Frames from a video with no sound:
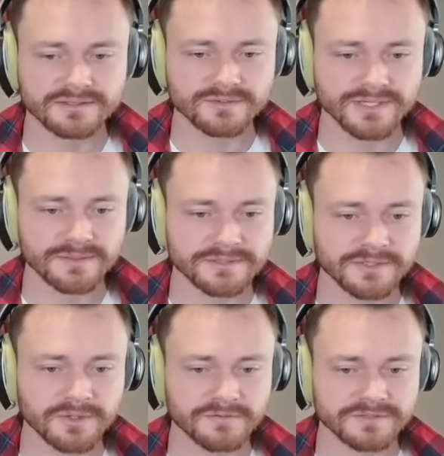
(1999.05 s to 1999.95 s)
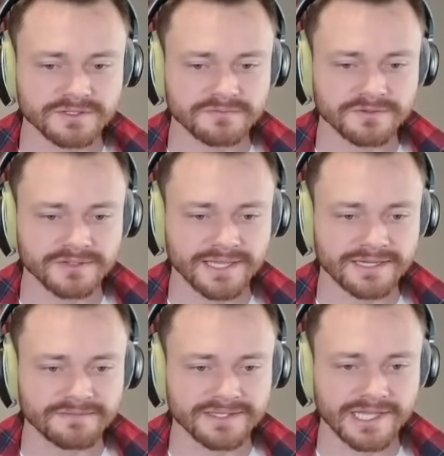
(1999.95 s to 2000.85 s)
So we're absolutely going for Sunfall,
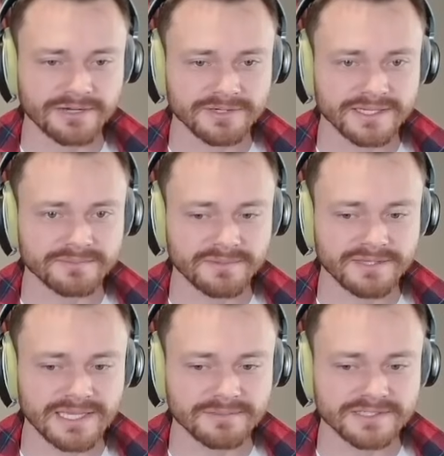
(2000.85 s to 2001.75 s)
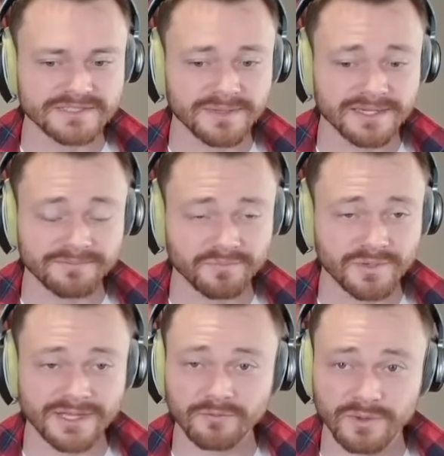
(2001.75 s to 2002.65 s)
and if they counter it, it might be game on the spot.
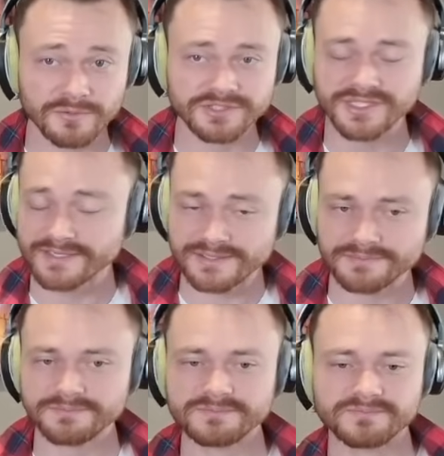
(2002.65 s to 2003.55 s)
We have one more chance.